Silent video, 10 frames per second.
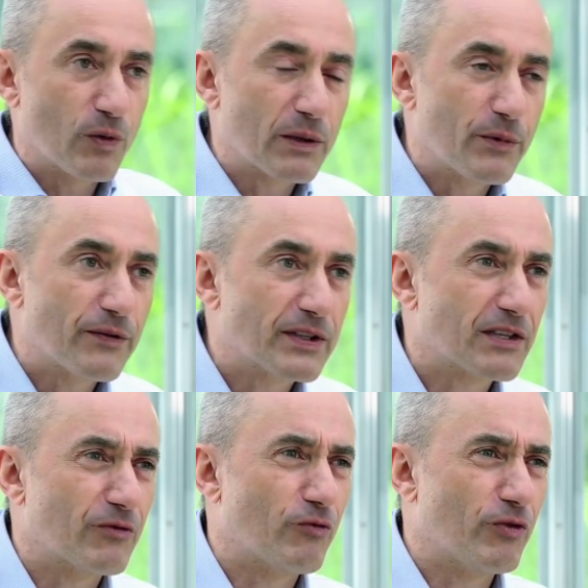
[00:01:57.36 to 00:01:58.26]
Will they move
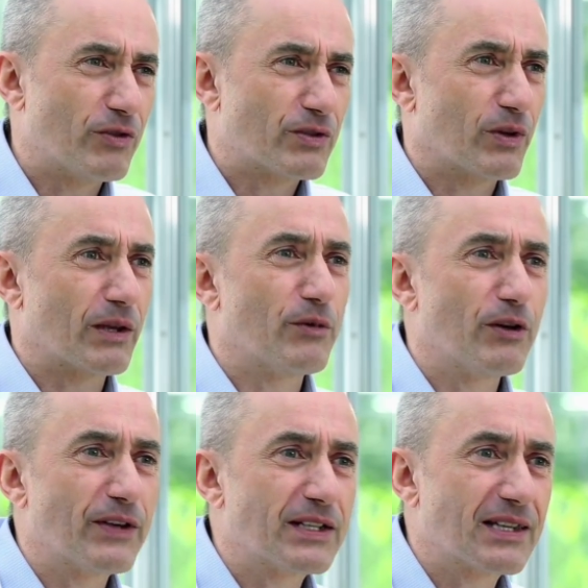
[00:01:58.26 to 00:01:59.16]
into the root? Will they
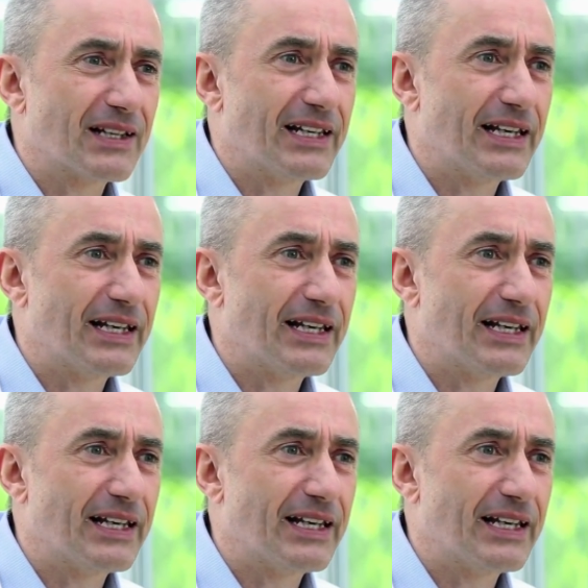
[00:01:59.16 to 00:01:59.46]
move into the